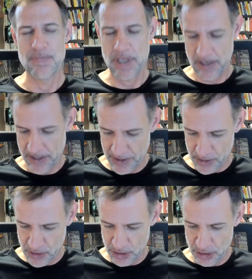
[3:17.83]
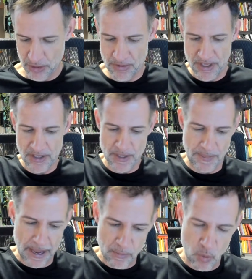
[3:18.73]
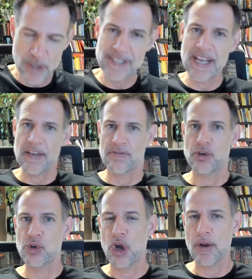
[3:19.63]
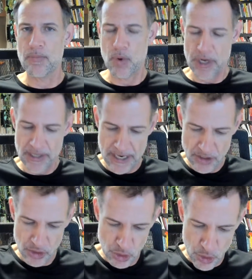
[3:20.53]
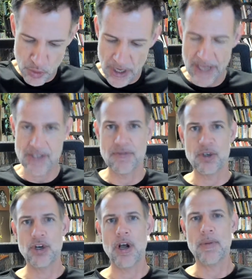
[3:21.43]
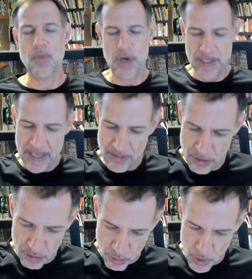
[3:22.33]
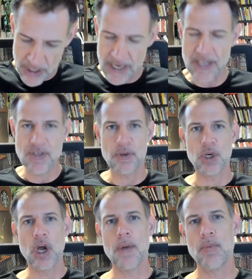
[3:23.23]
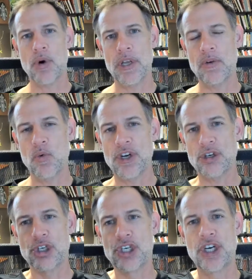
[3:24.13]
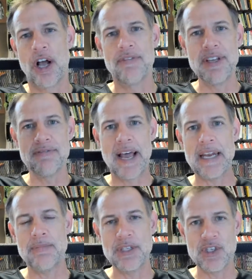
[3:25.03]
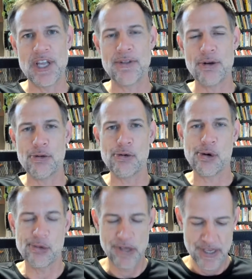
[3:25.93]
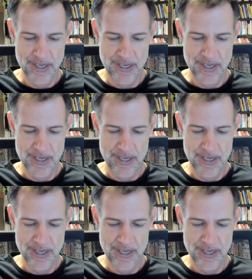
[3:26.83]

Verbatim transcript: Because you think that that one day of good onboarding, that two days of good onboarding, that three days of good onboarding, where you're shoving vitamins down their throat,